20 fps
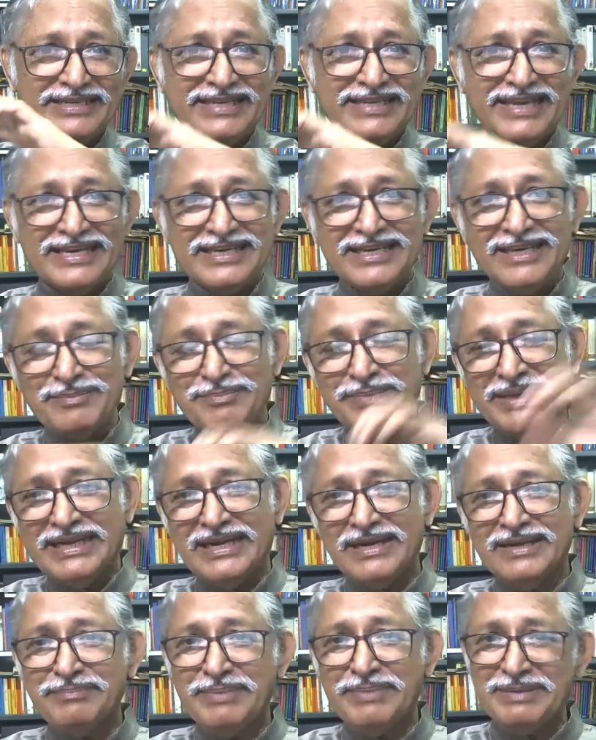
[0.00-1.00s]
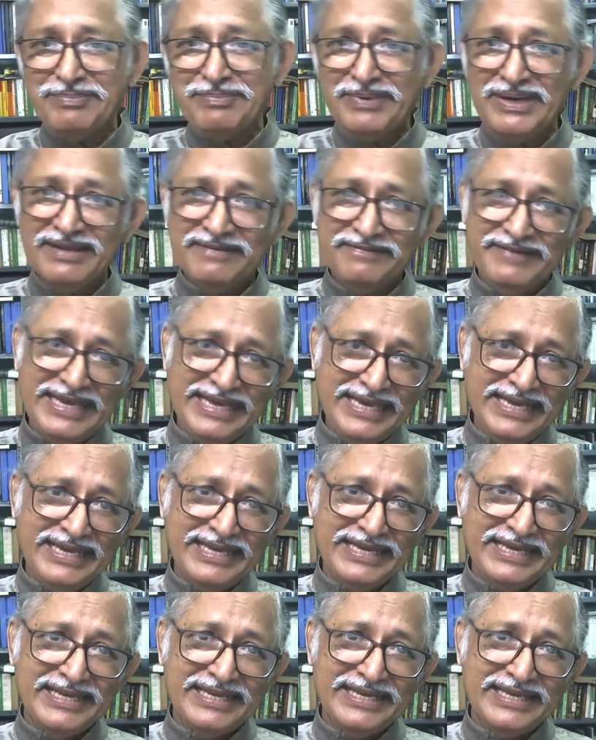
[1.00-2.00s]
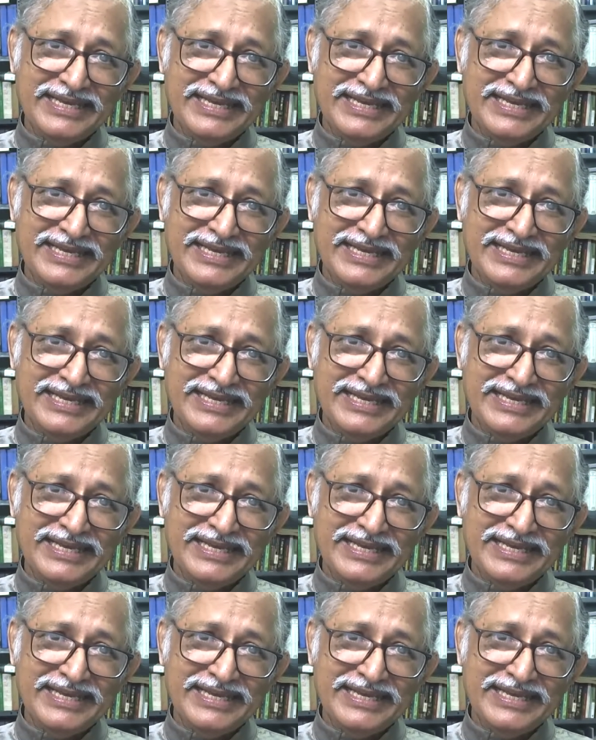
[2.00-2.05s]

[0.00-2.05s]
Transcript: taking pe- people away,